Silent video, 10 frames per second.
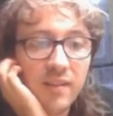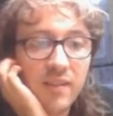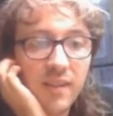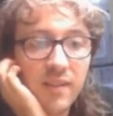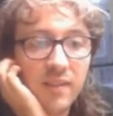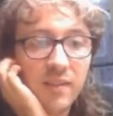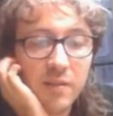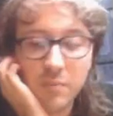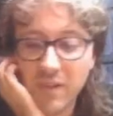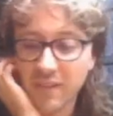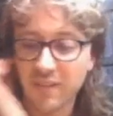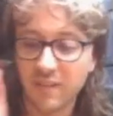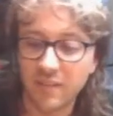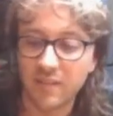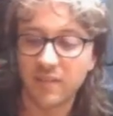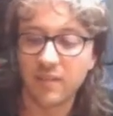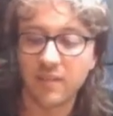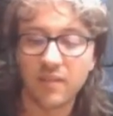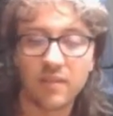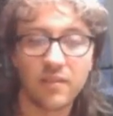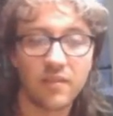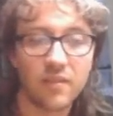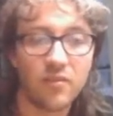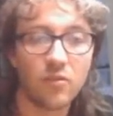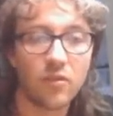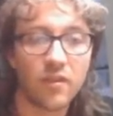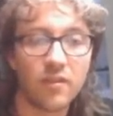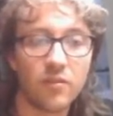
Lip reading: then plug your